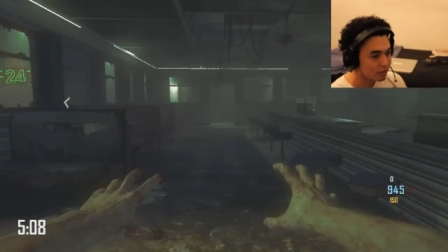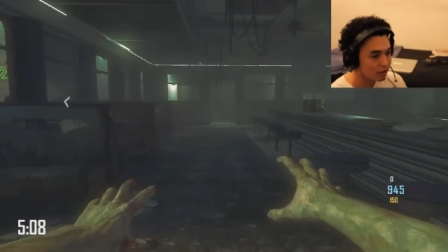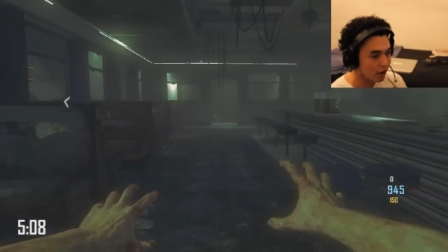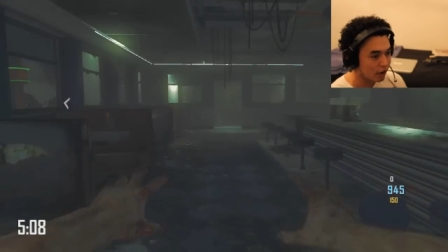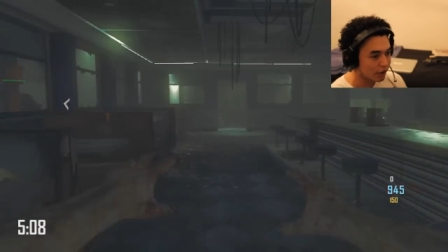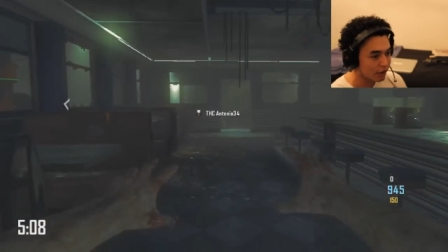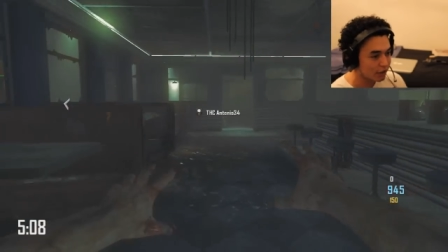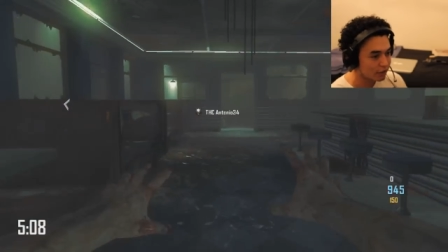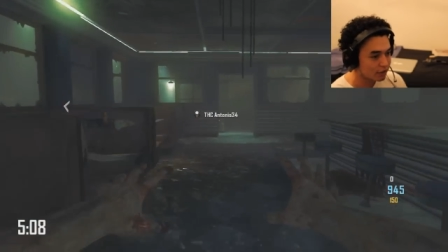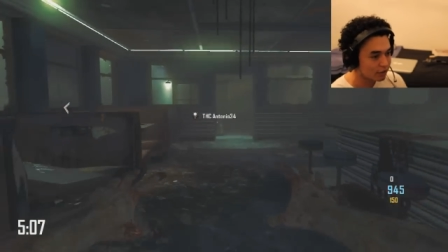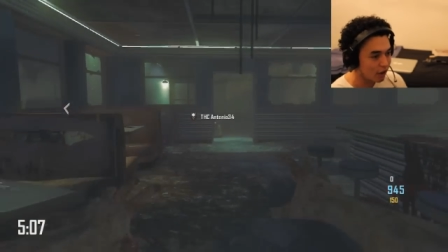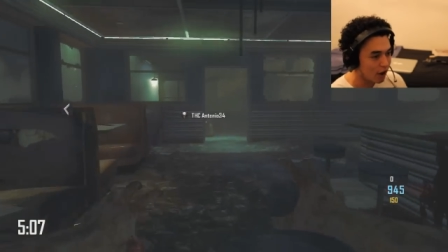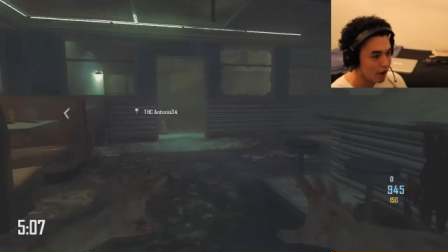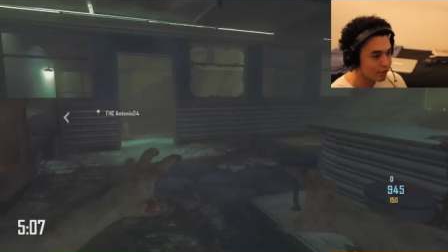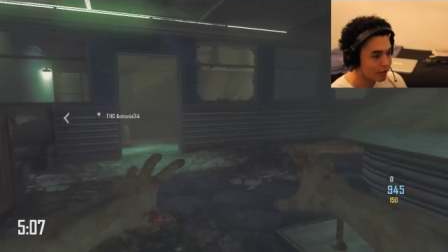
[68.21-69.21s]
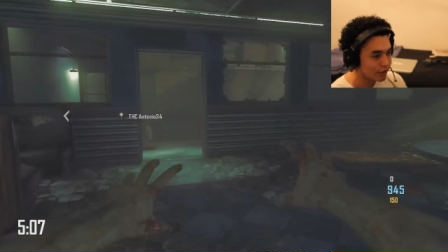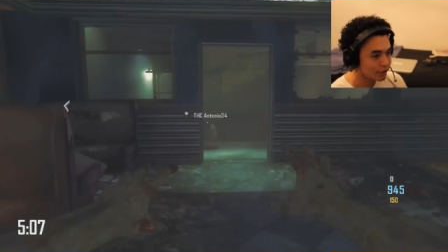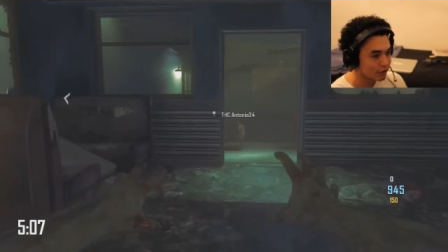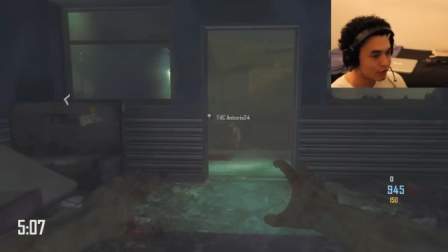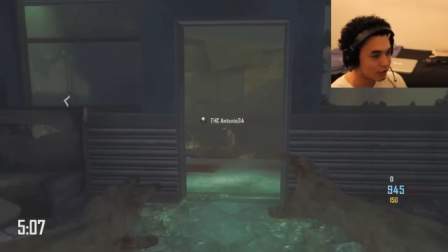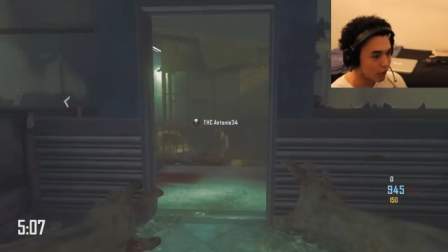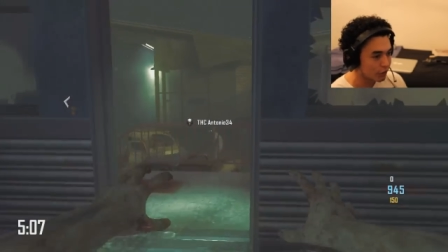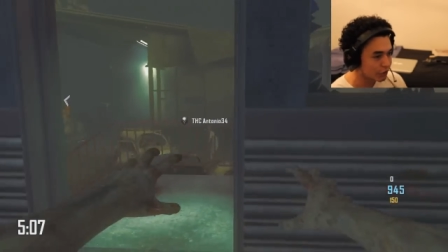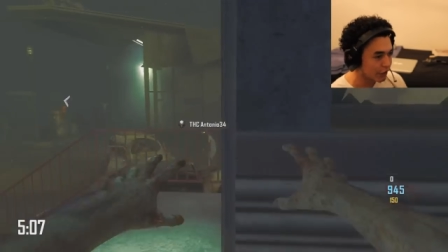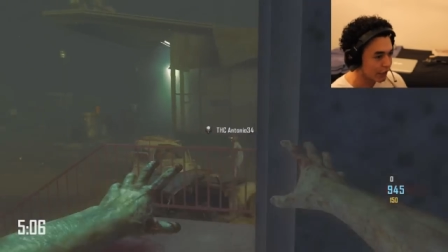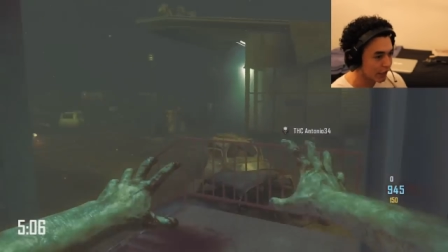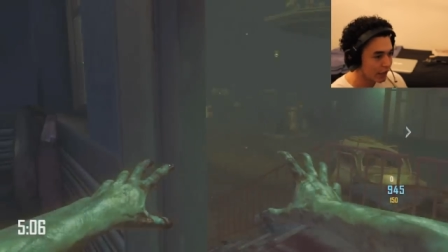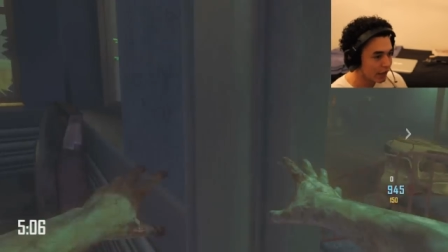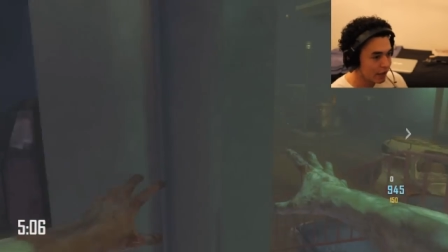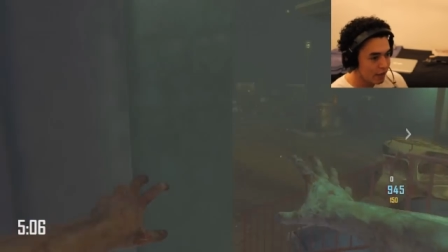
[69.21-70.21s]
ducking, diving, and
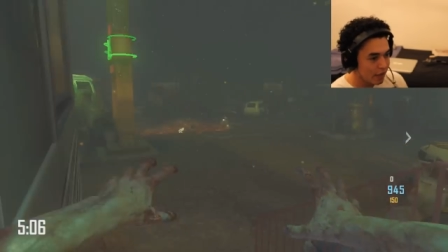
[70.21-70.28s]
dodging.